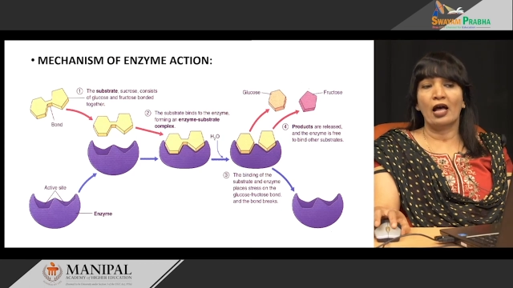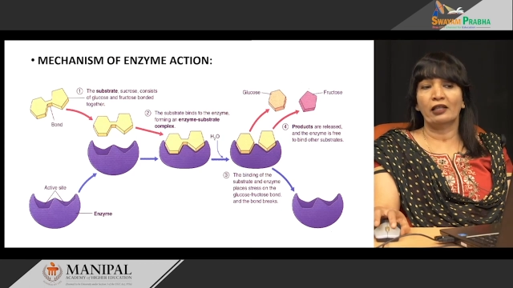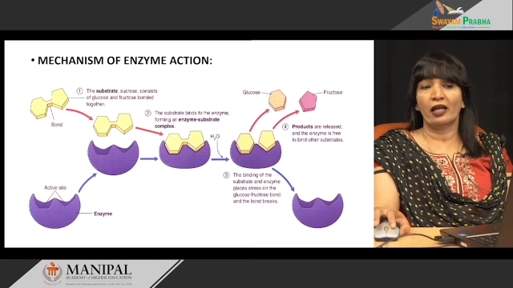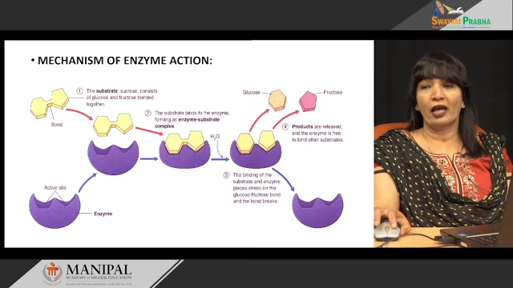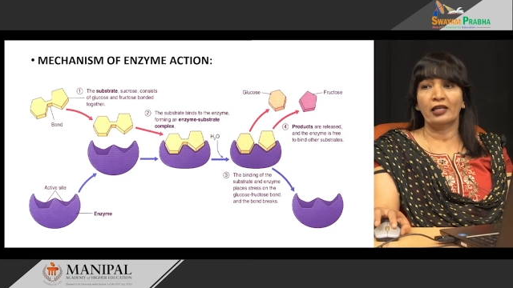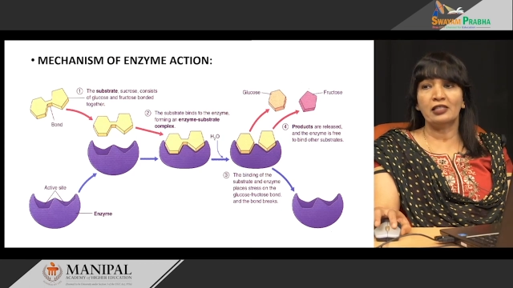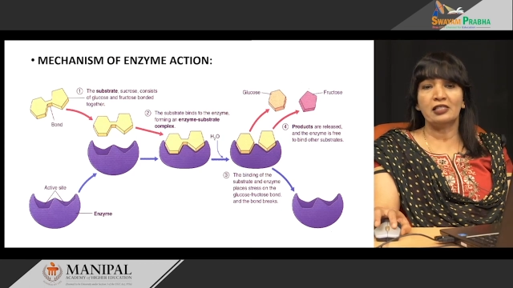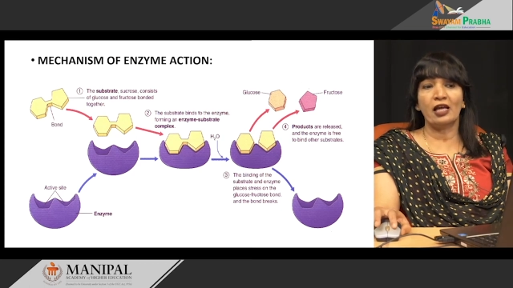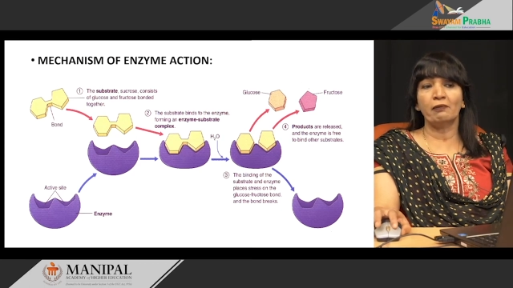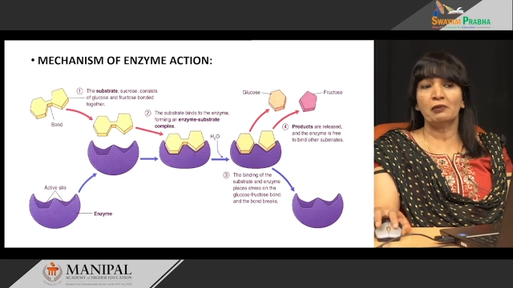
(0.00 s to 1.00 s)
and the
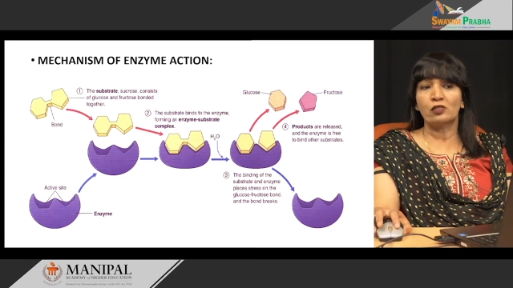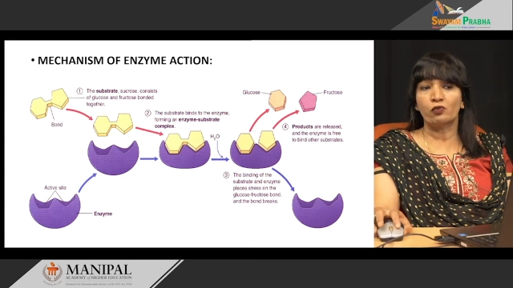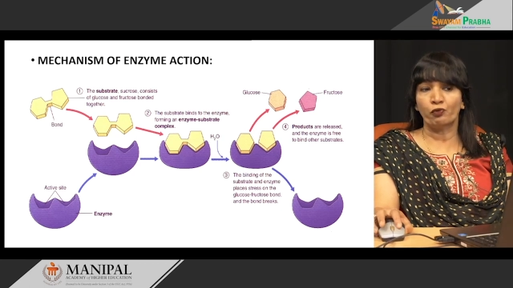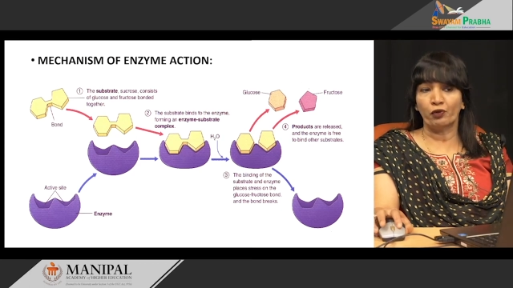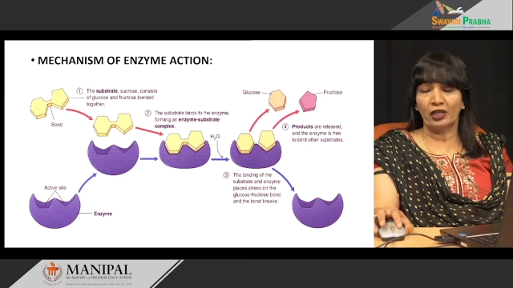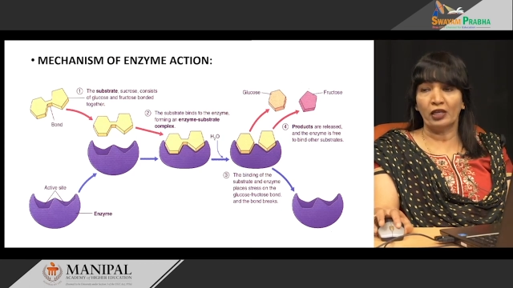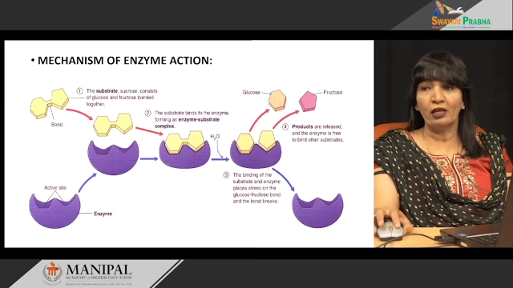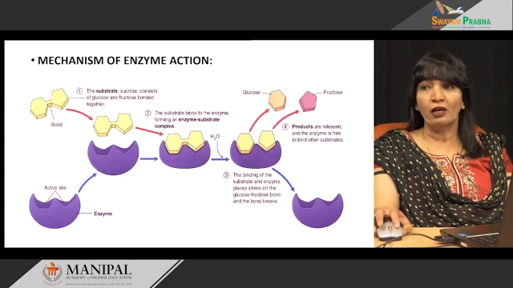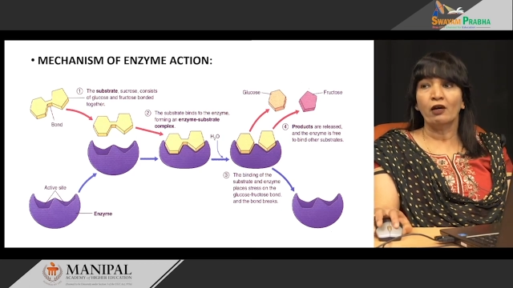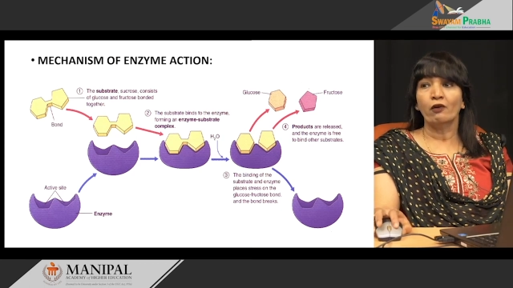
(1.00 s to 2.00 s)
enzyme is
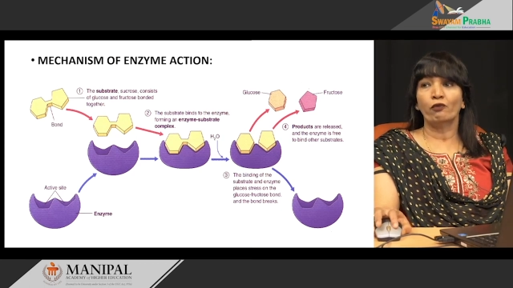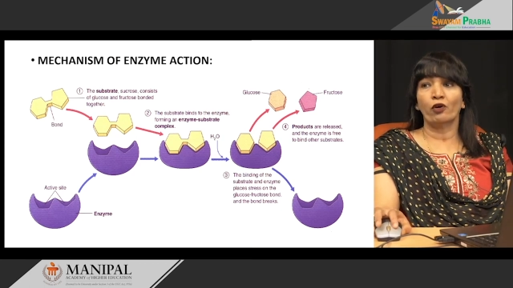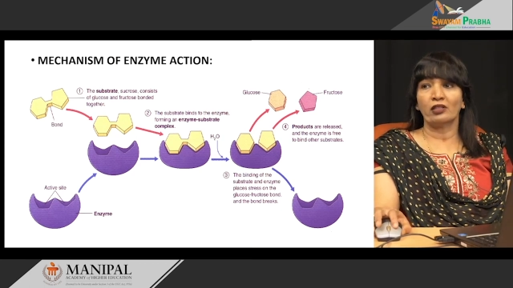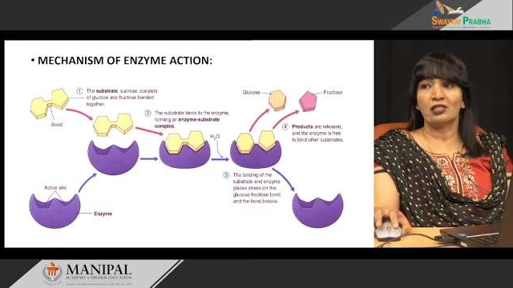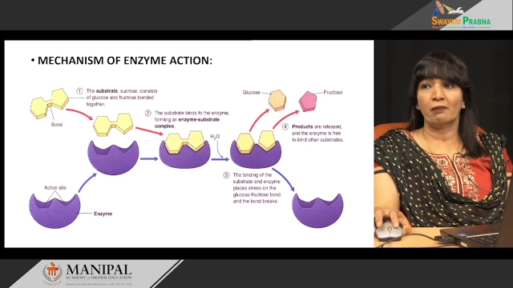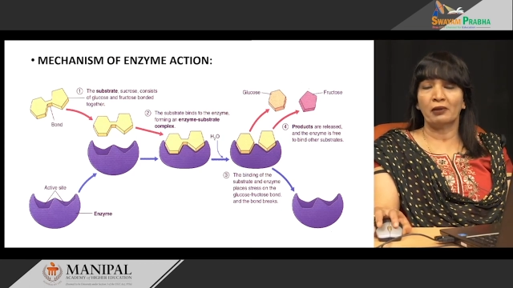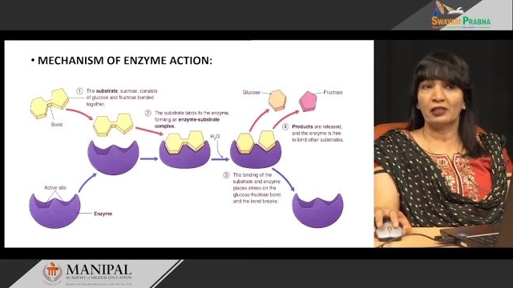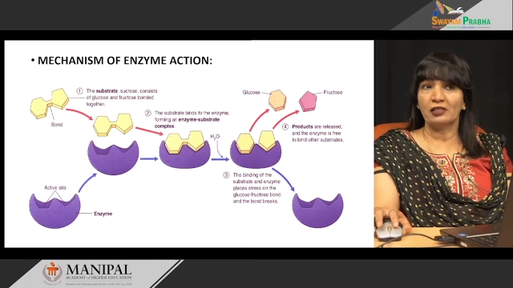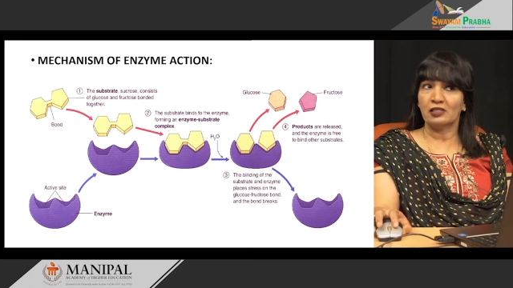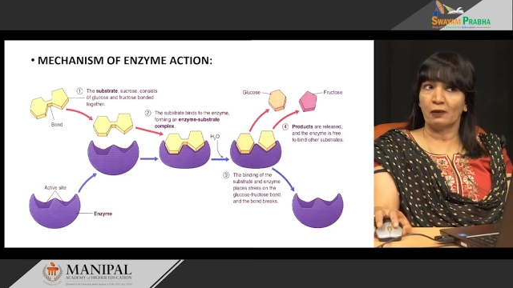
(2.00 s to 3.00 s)
free for some
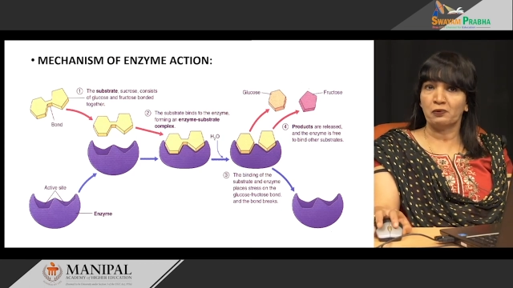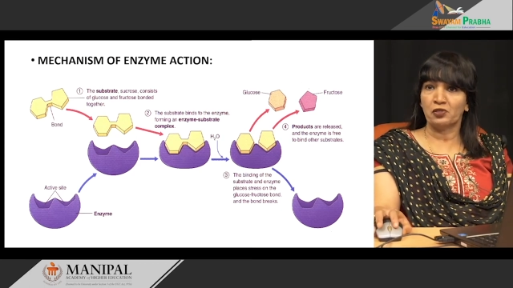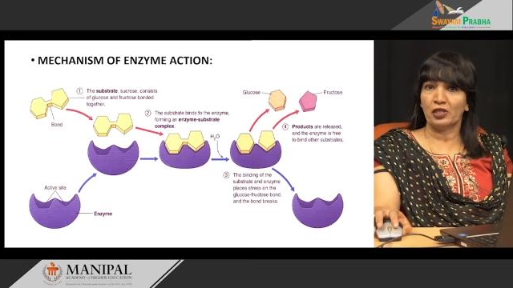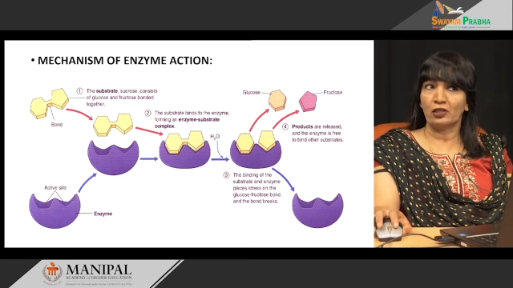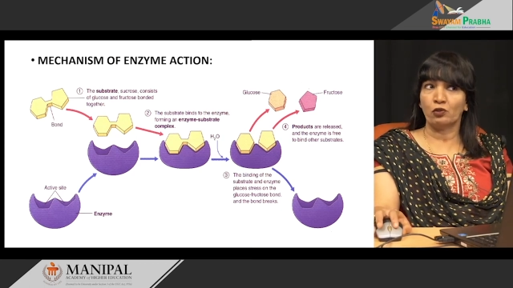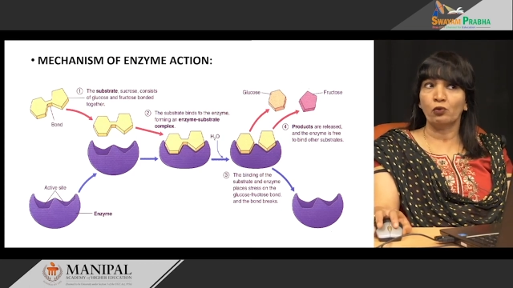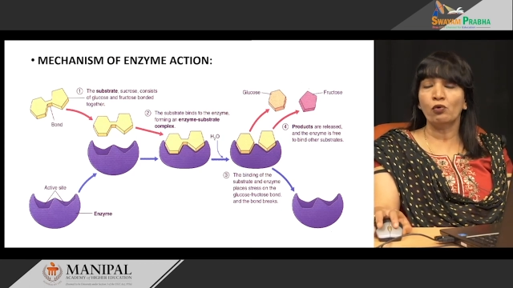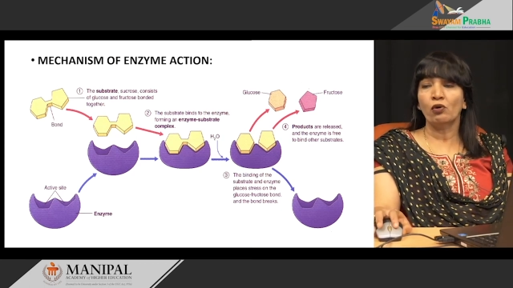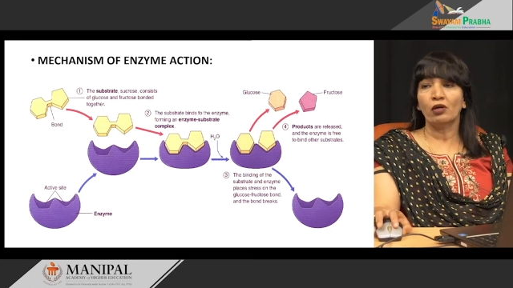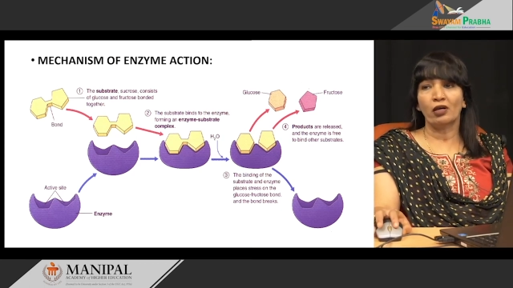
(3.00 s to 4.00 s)
other substrate to
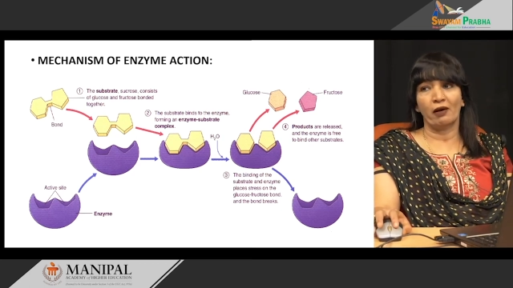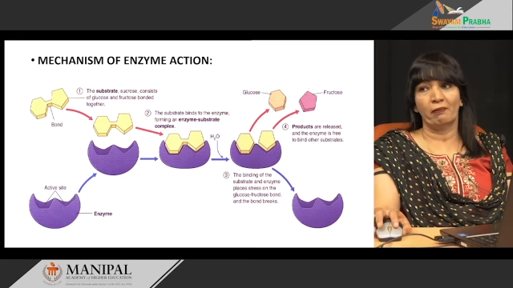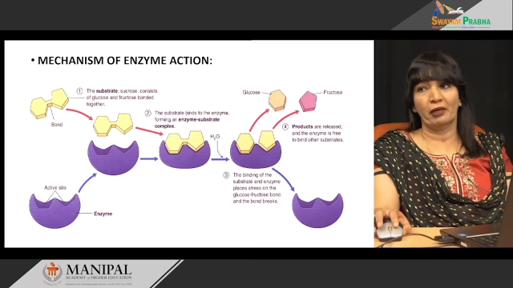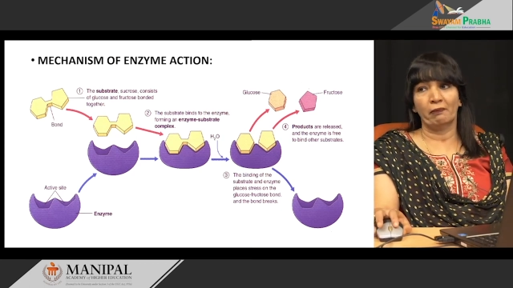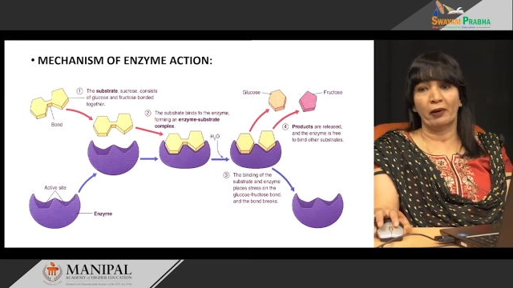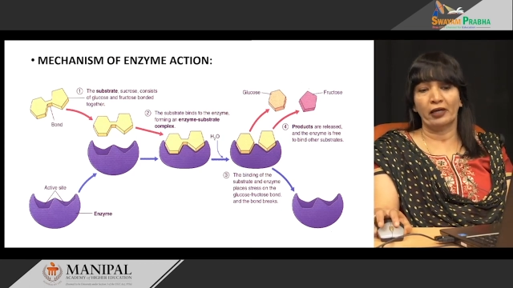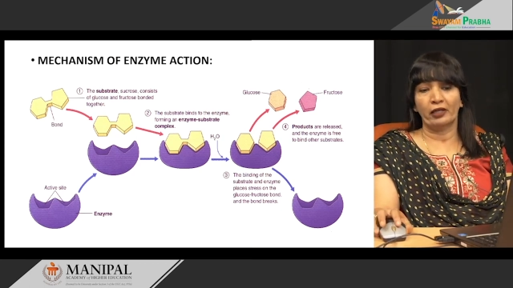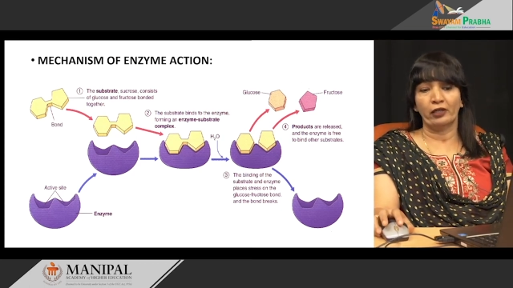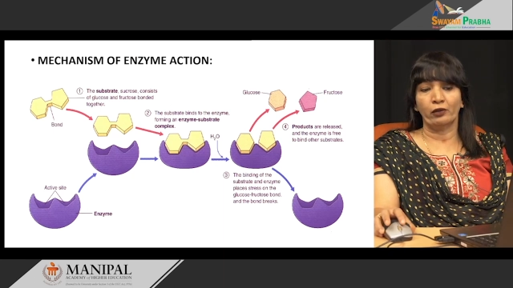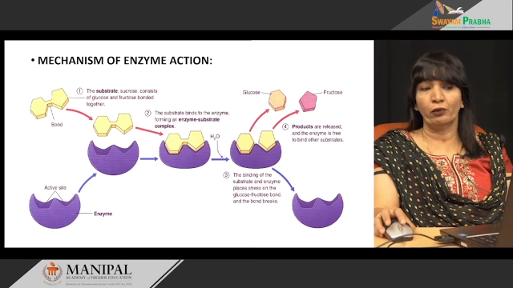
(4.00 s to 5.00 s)
come and
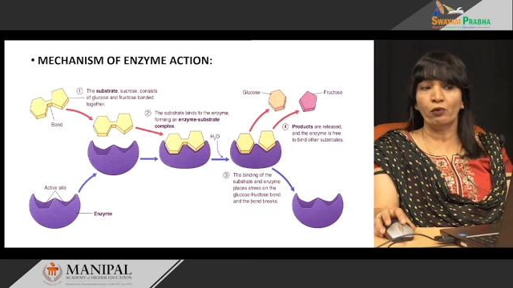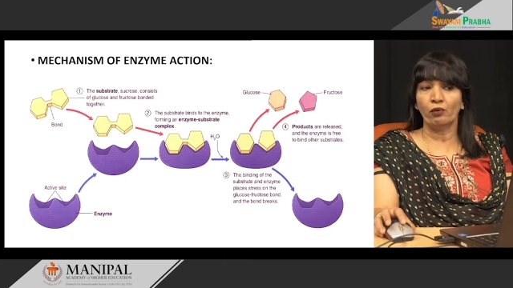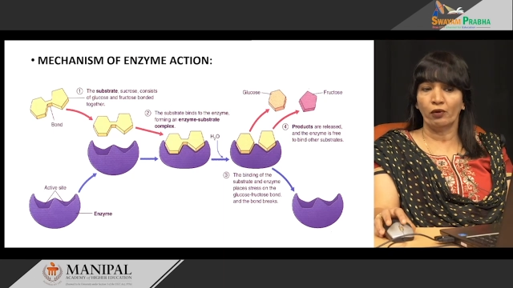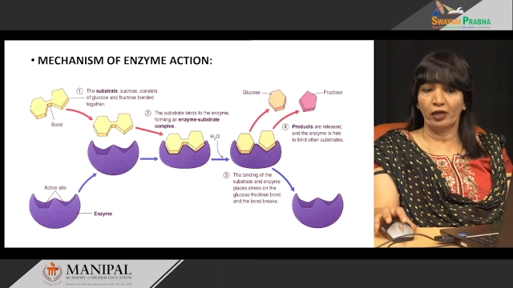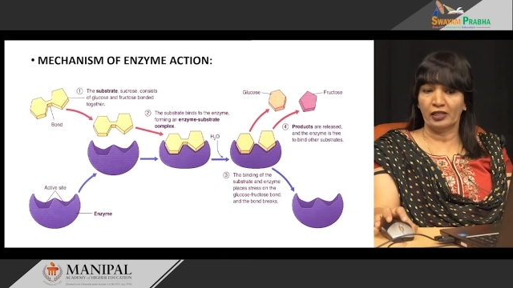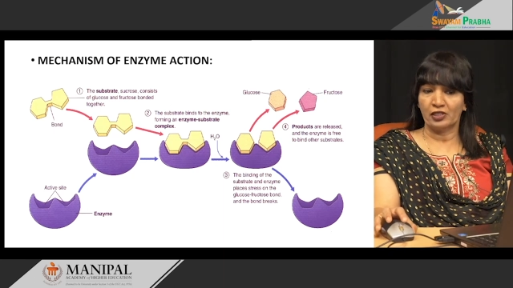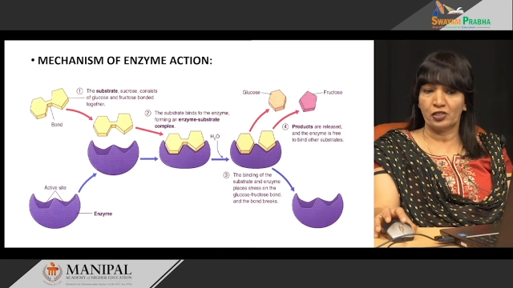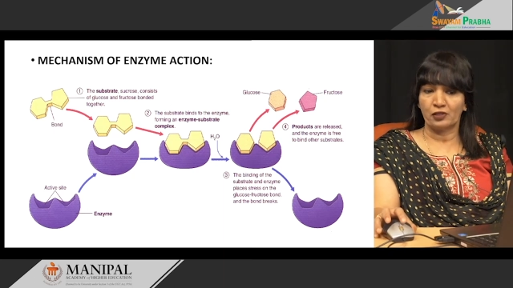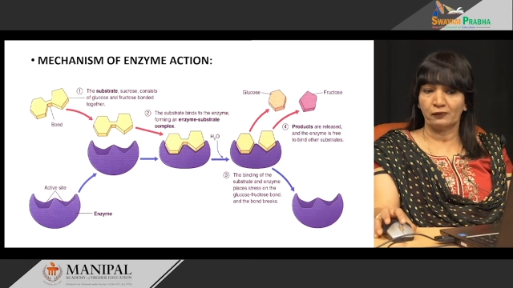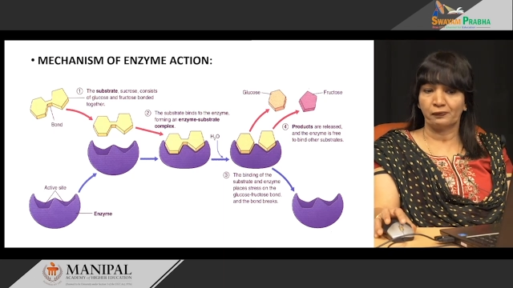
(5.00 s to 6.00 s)
bind into
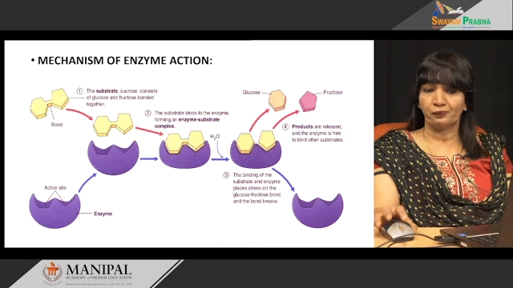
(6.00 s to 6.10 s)
it.